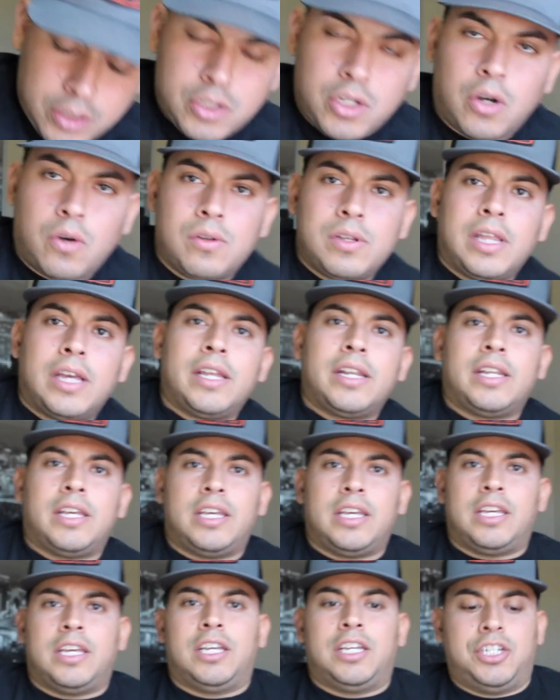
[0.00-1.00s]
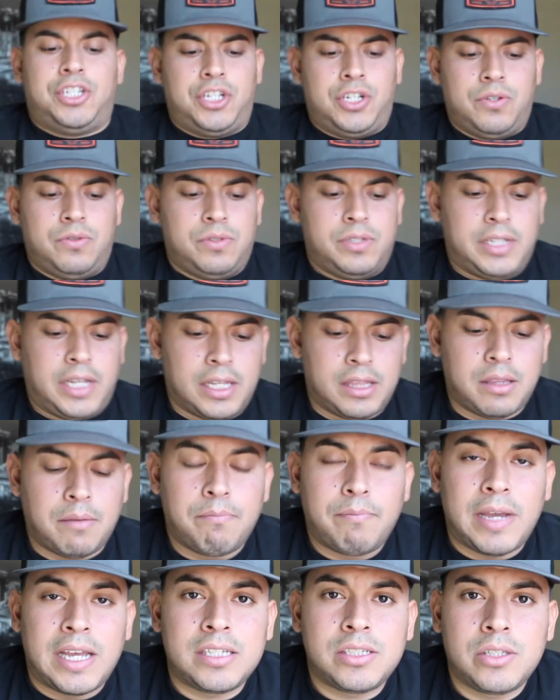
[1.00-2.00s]
Don't let issues get the
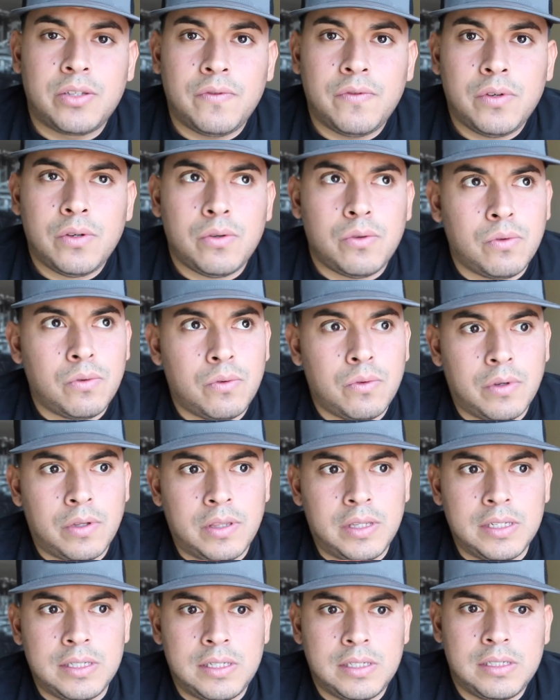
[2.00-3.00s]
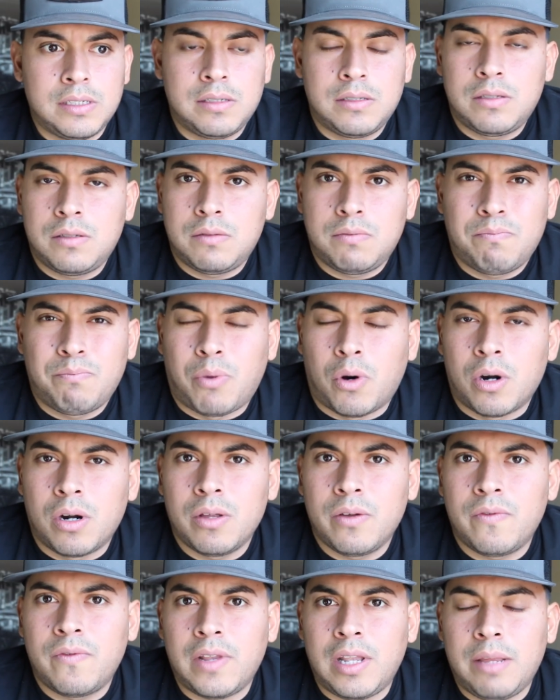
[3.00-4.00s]
best of you. This is
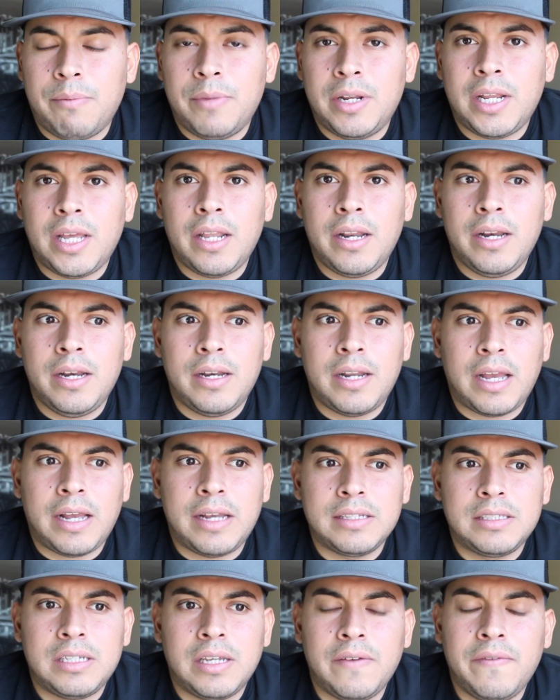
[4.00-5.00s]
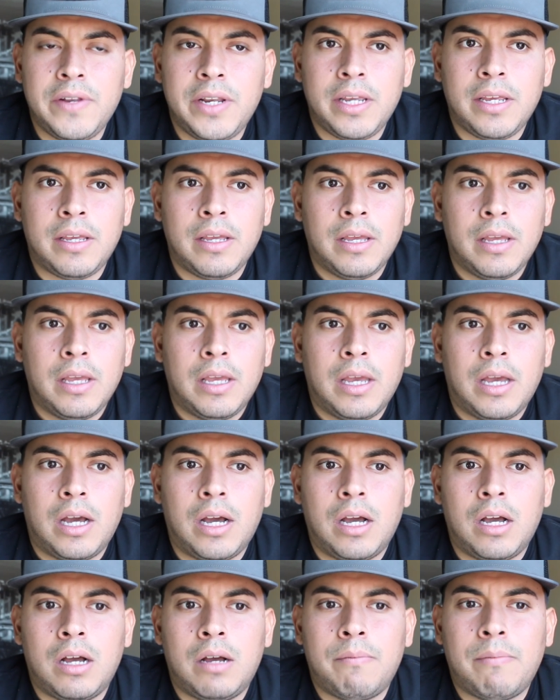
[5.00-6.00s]
part of eliminating negativity.
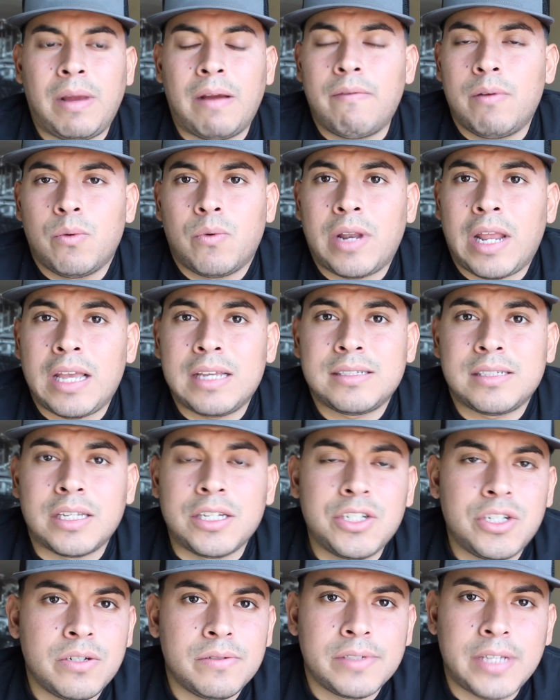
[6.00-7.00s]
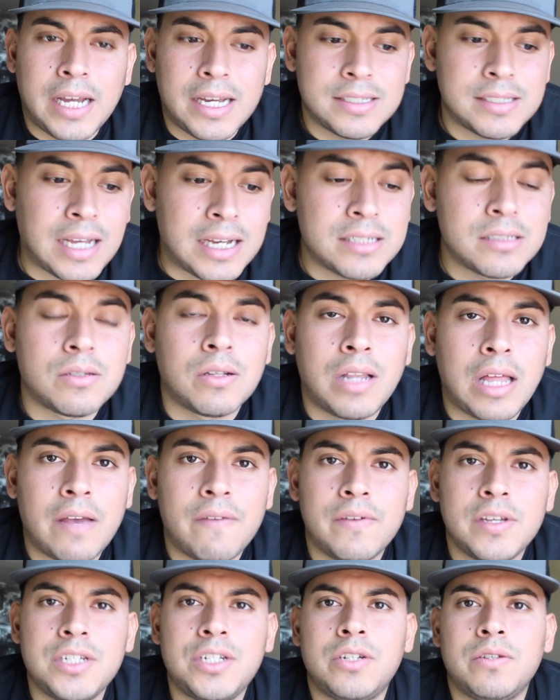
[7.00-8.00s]
Um, everyone has issues, guys. I still
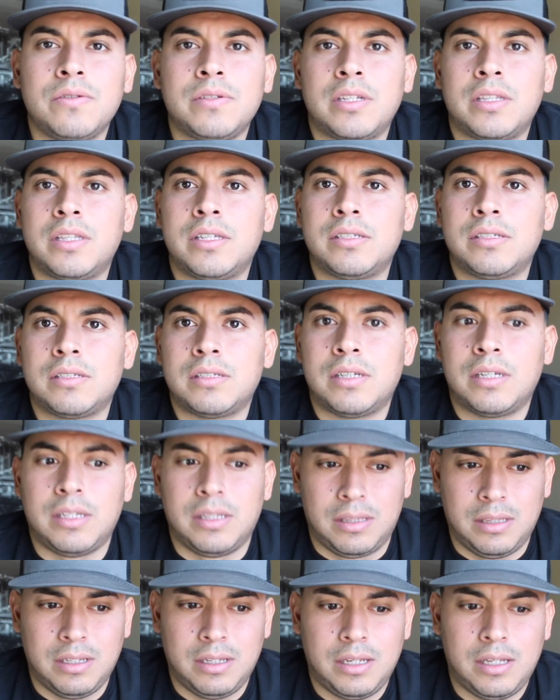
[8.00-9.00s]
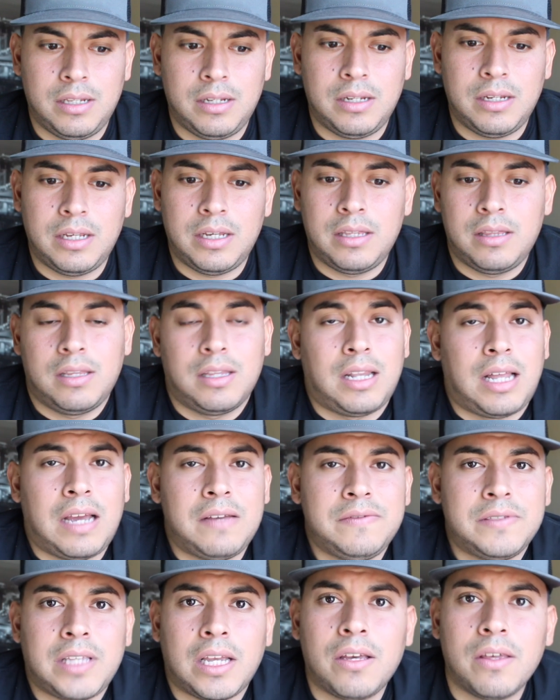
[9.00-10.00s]
have issues in this, in in, in the
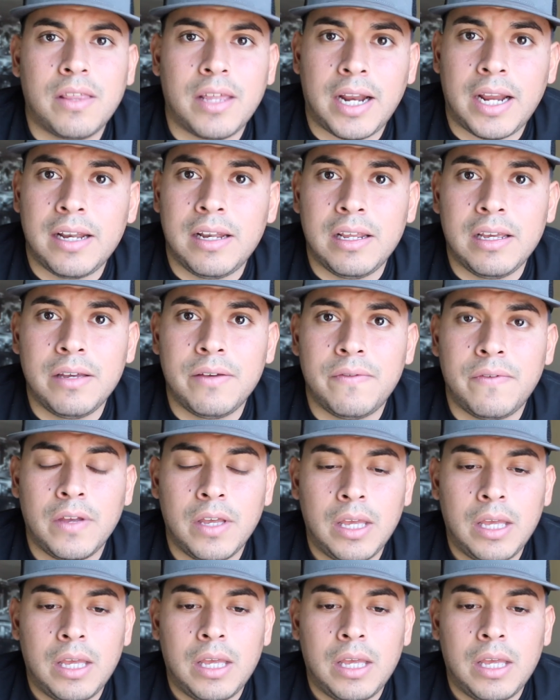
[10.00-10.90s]
lifestyle that I live.